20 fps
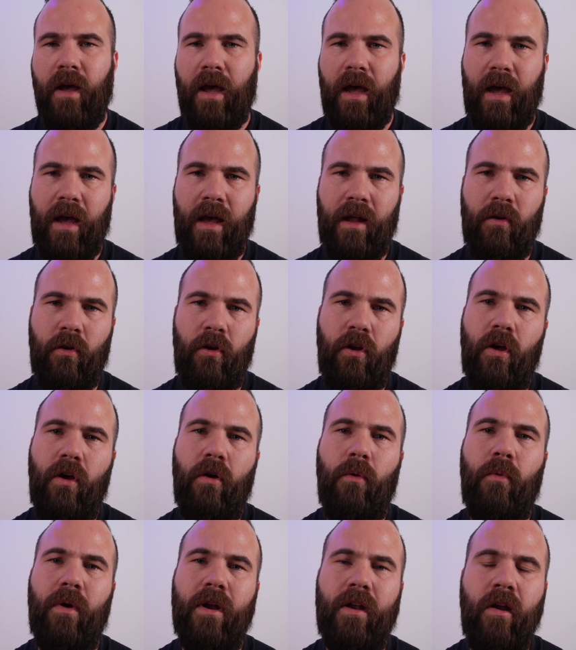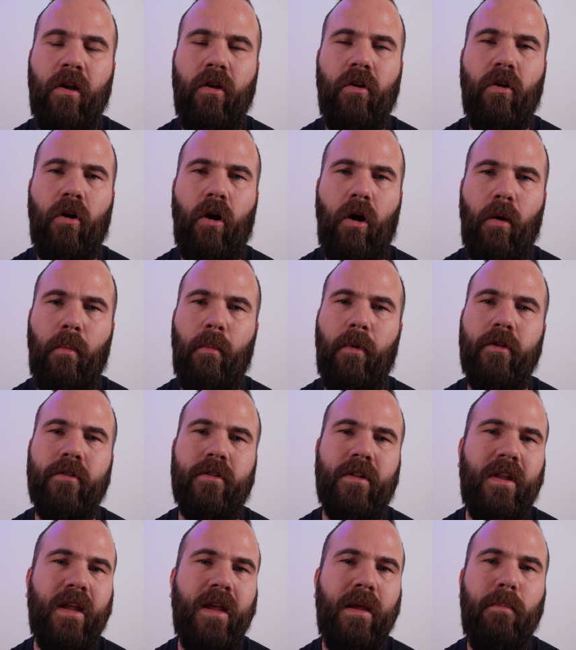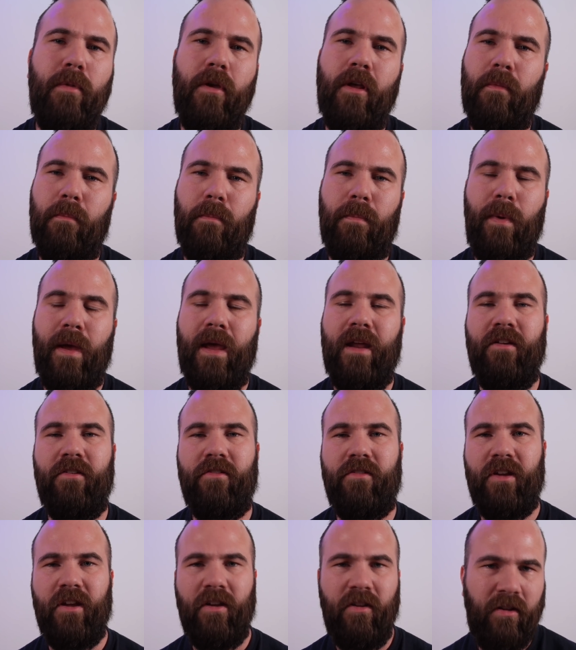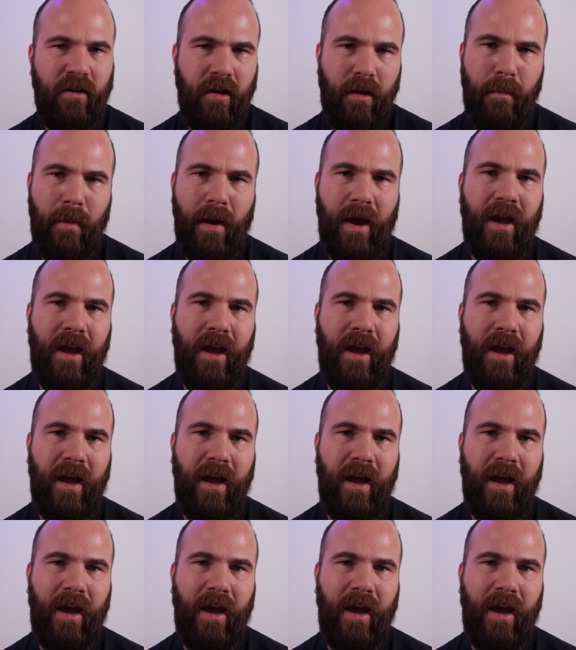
And with a normal Debian based system,